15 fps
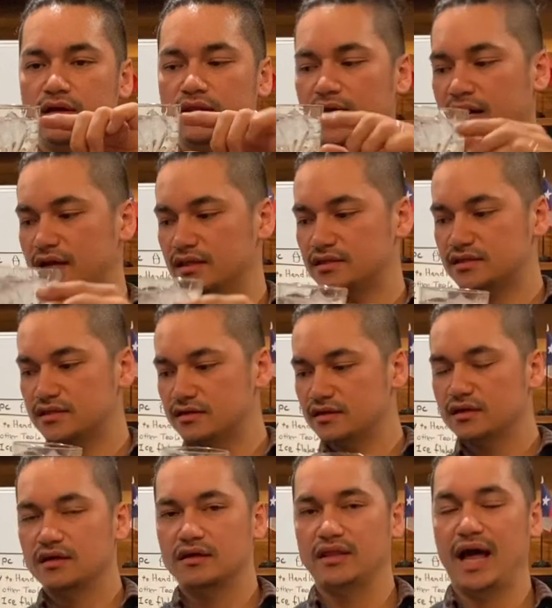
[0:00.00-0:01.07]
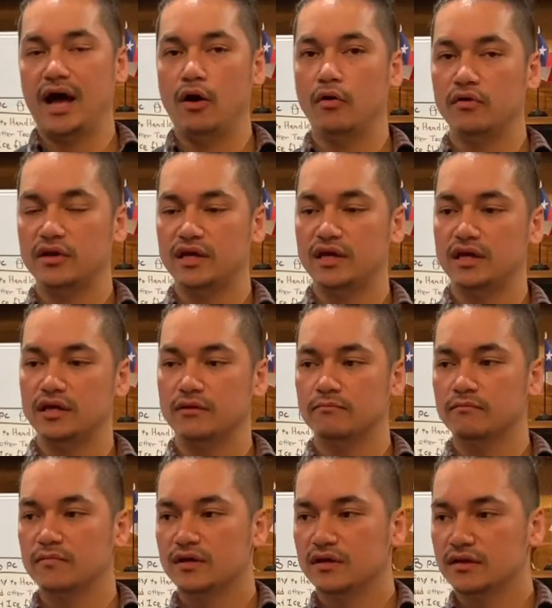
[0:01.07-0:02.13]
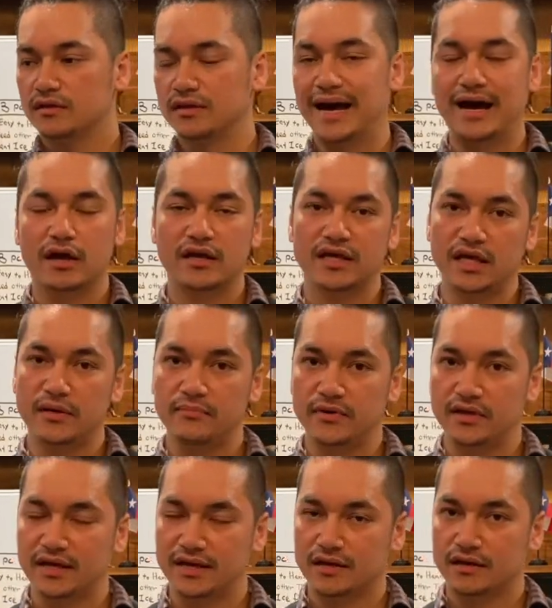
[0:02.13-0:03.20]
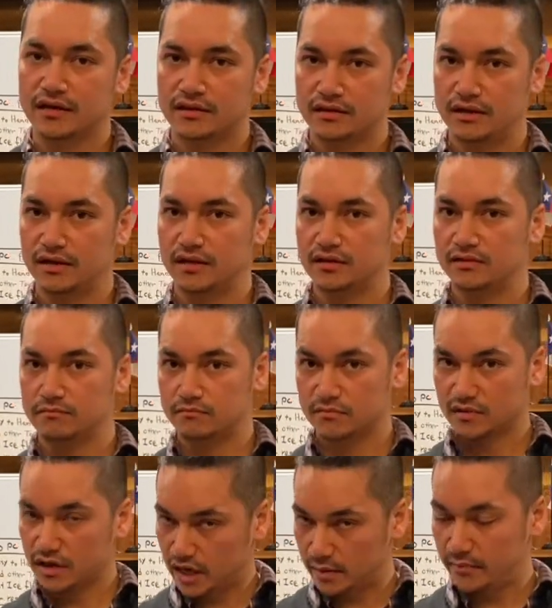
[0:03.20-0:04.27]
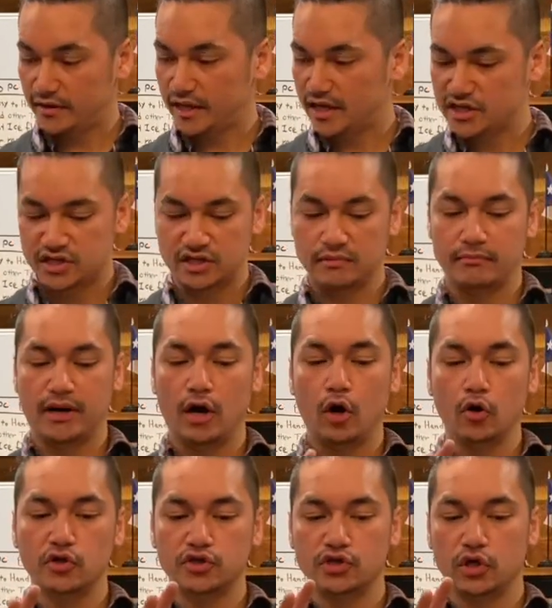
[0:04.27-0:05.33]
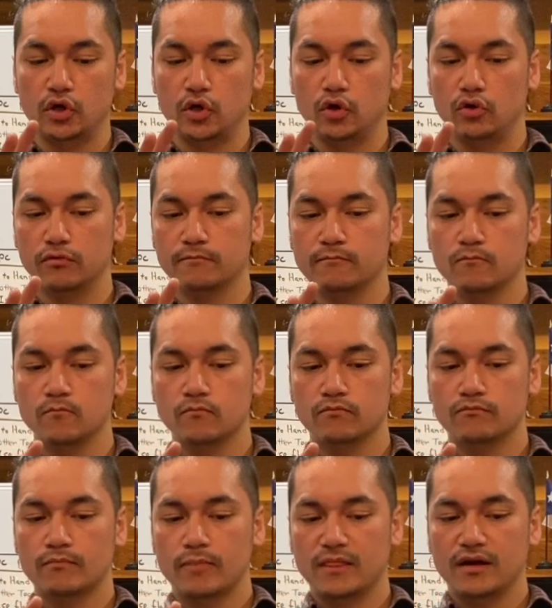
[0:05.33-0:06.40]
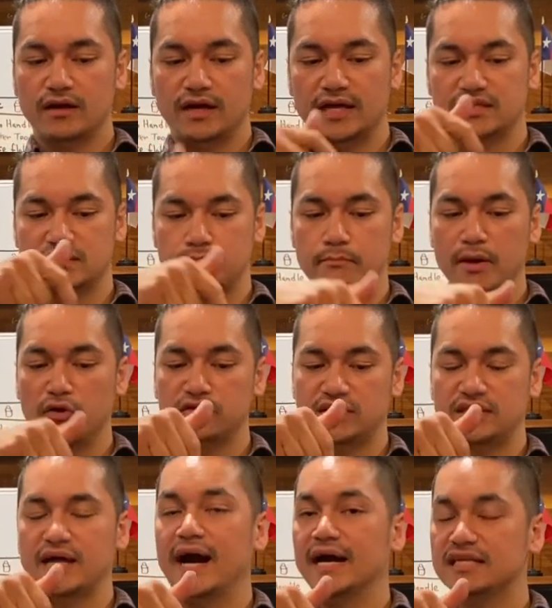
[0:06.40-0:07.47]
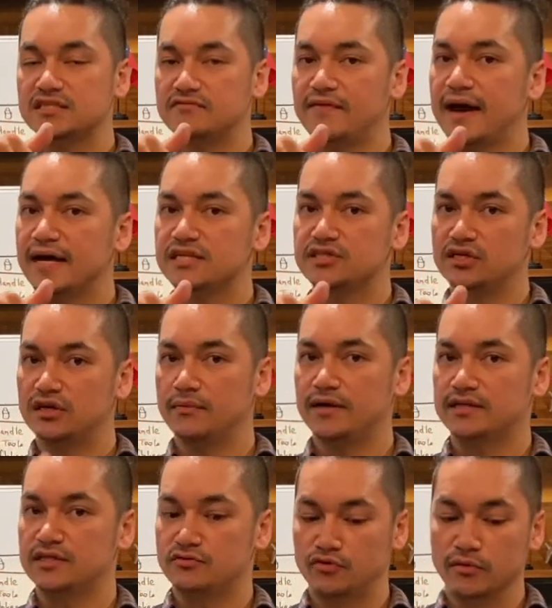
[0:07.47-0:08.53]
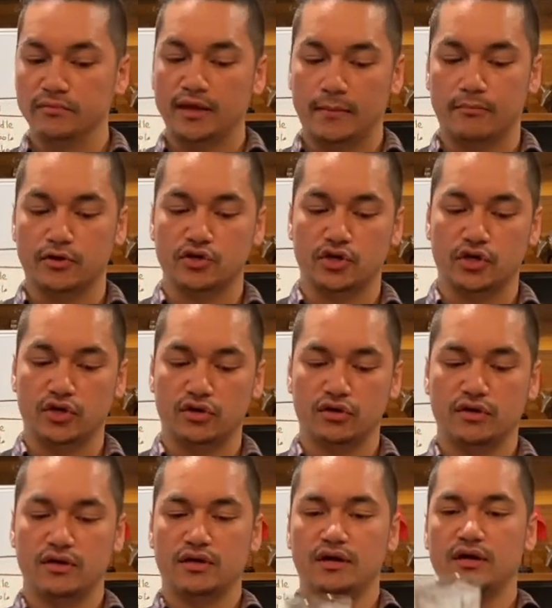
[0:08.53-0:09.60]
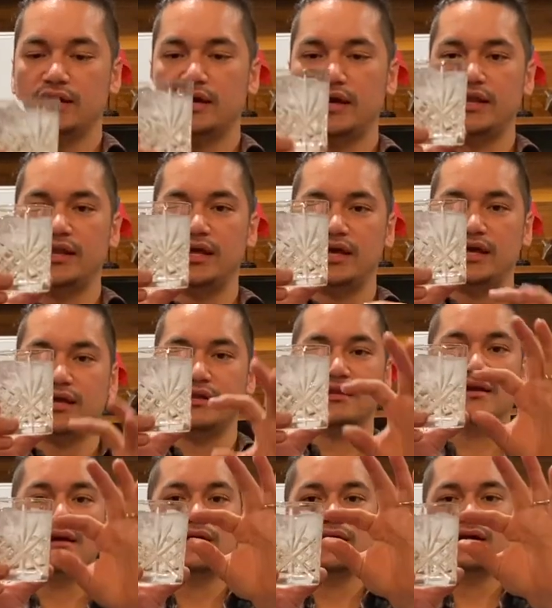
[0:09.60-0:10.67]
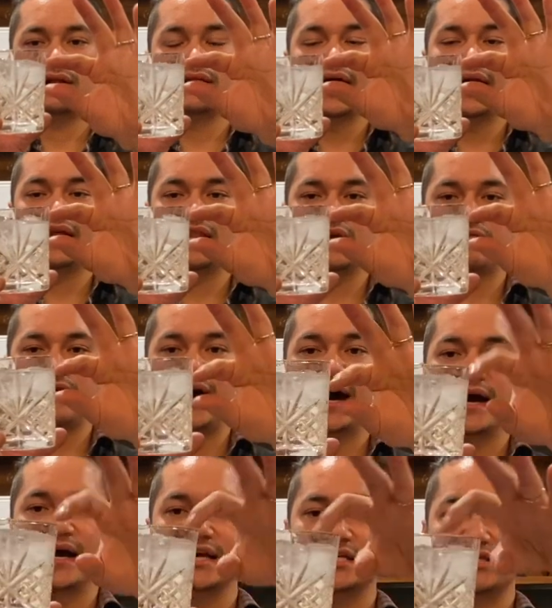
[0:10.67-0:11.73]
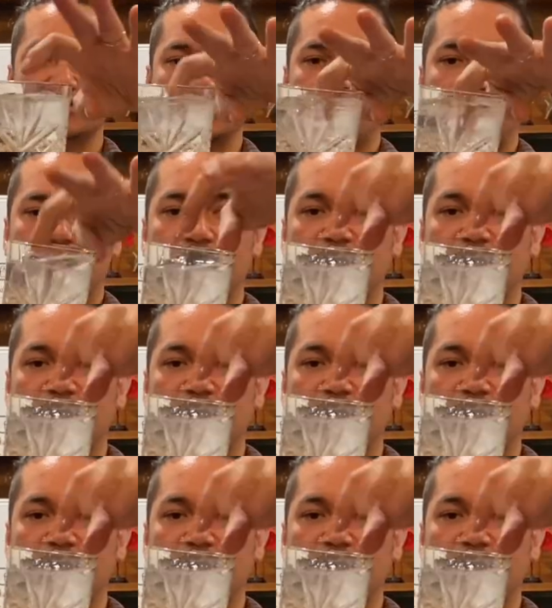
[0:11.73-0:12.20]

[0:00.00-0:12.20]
that's not only not keeping the, the carbonation but also it's melting the ice faster because it's room temperature and then not enough ice so the